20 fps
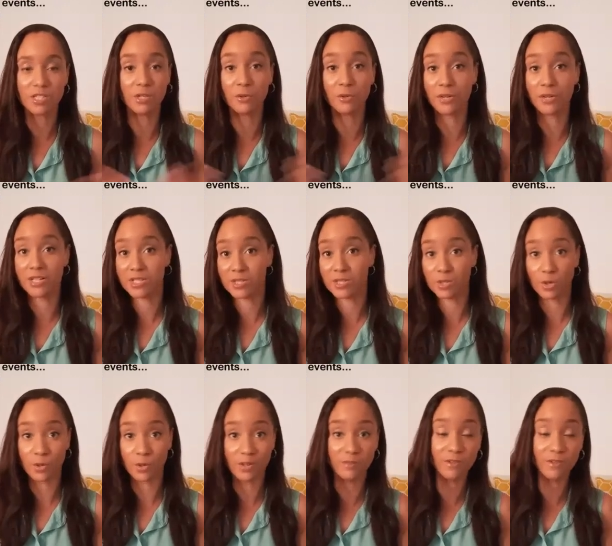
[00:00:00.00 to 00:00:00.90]
the greatest
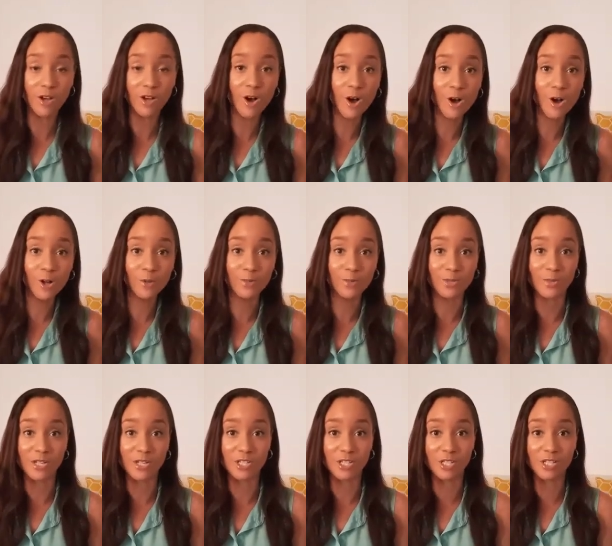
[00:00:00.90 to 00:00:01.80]
story of all
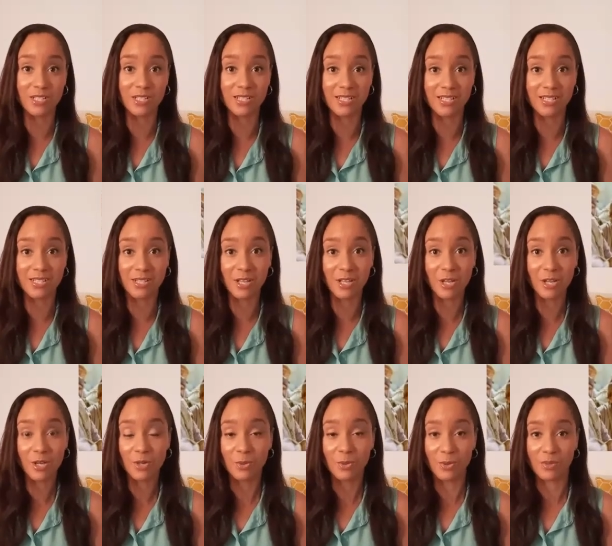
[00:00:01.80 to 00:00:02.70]
was when Jesus
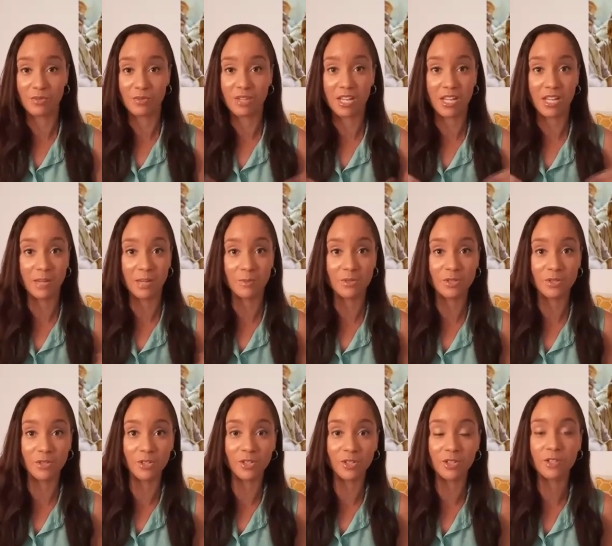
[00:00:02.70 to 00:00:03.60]
would have came
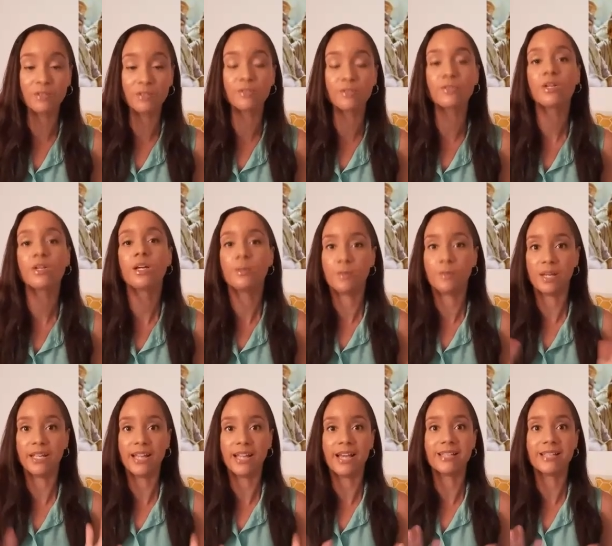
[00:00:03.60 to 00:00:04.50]
to earth.
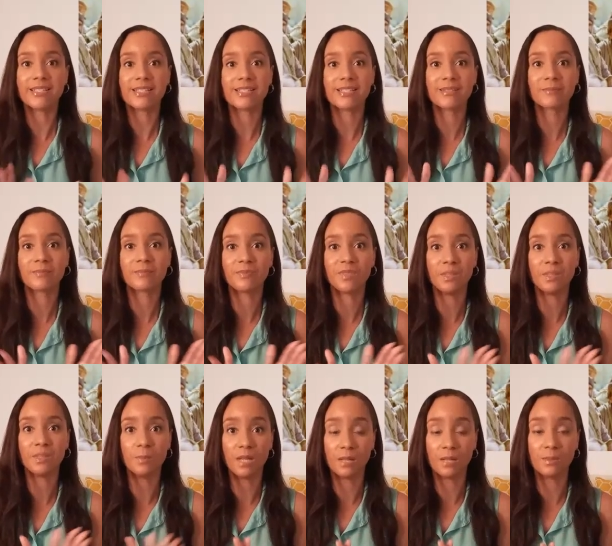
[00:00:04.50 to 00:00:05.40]
But yes,
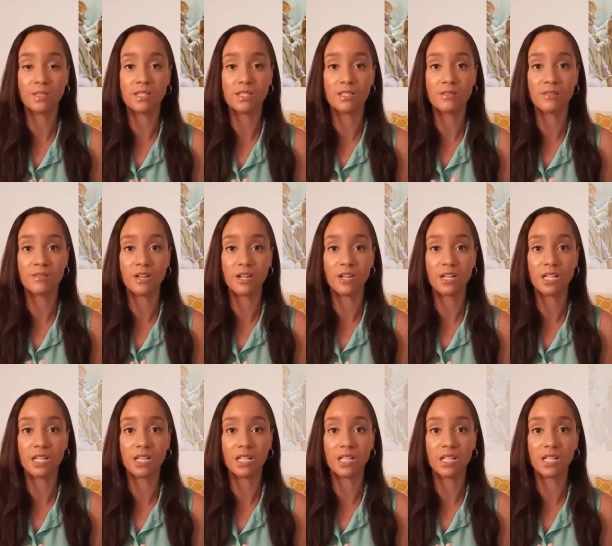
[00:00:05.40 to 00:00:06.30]
the Bible is a
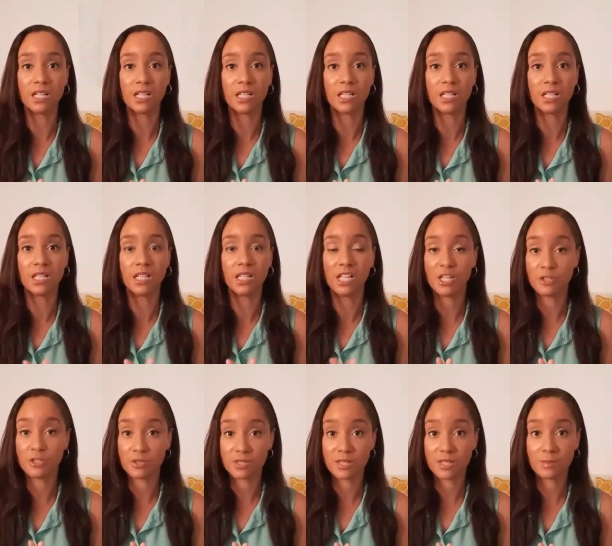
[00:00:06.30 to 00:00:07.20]
very
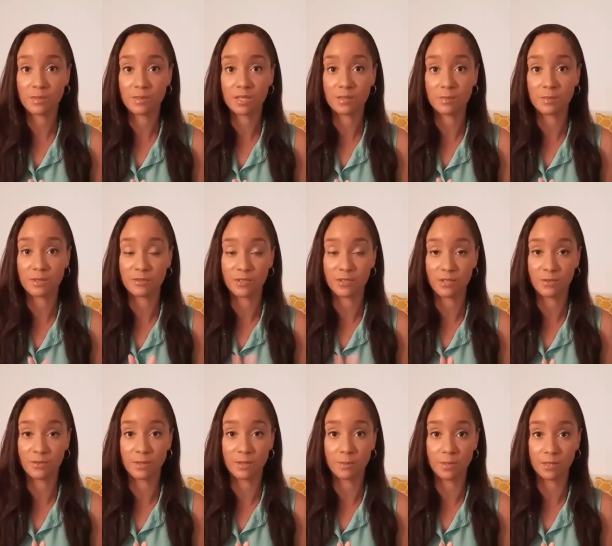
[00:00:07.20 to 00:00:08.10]
interesting book, my
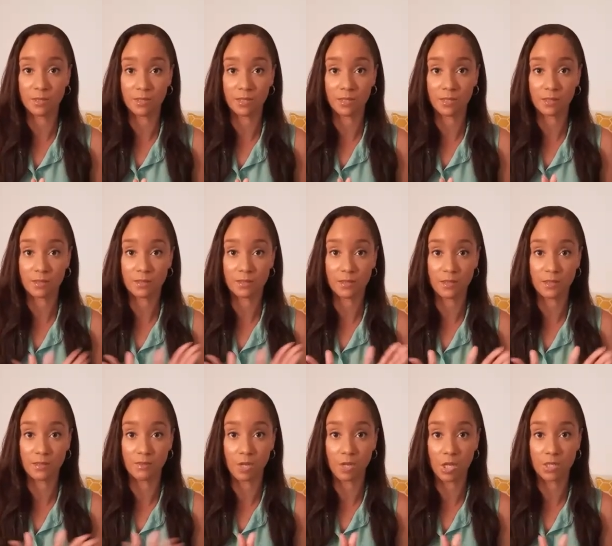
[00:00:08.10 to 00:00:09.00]
favorite book
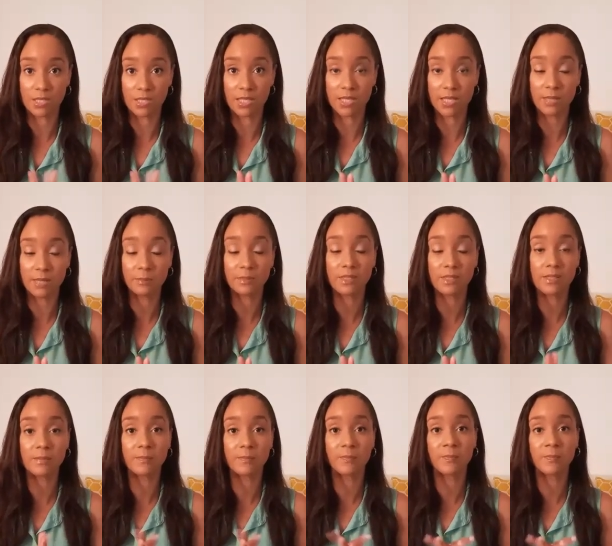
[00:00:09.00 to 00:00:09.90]
of all times.